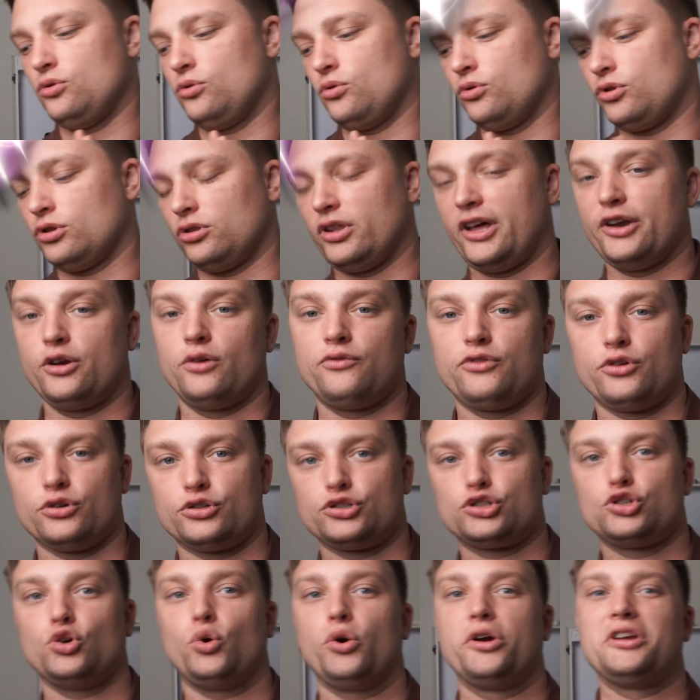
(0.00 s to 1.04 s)
the lender of your
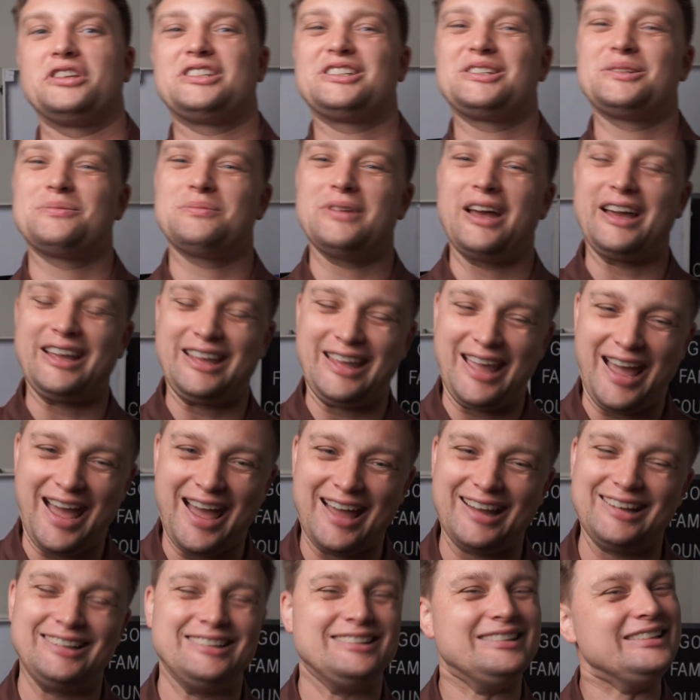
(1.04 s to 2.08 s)
choice.
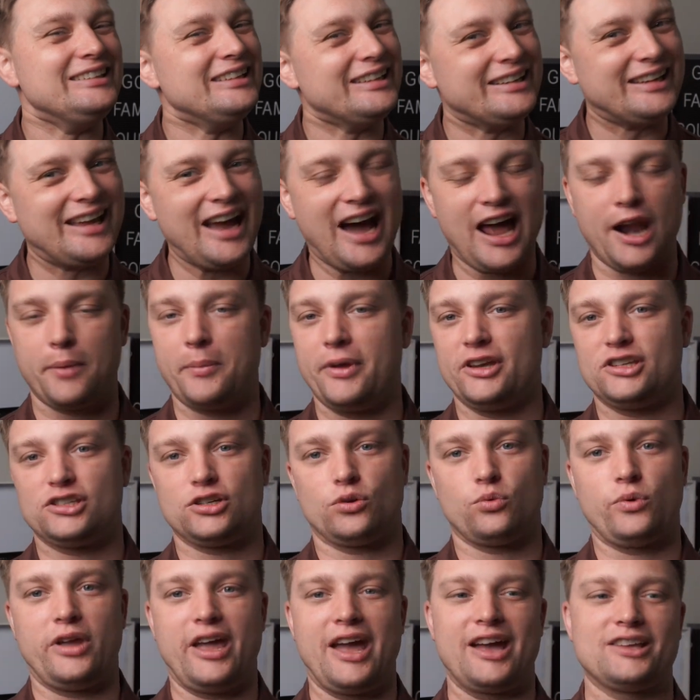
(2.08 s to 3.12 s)
Again, you gotta make
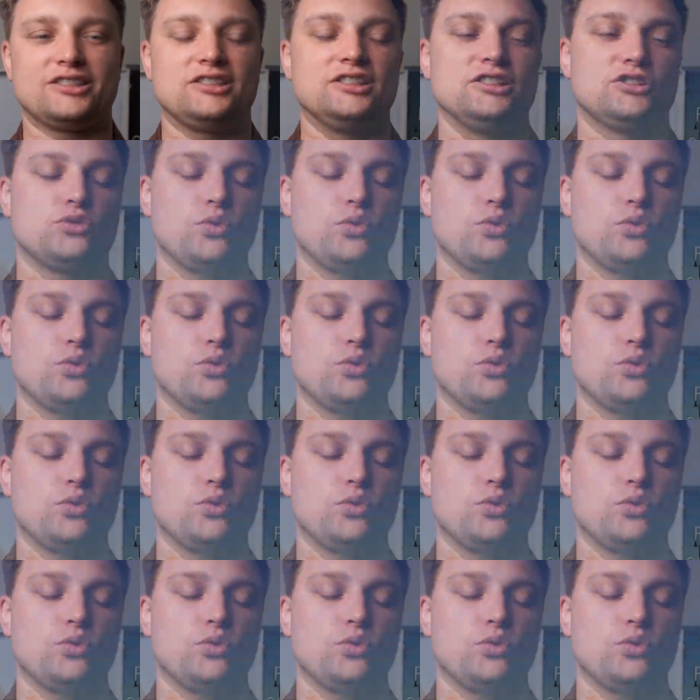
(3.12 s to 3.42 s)
sure we ask these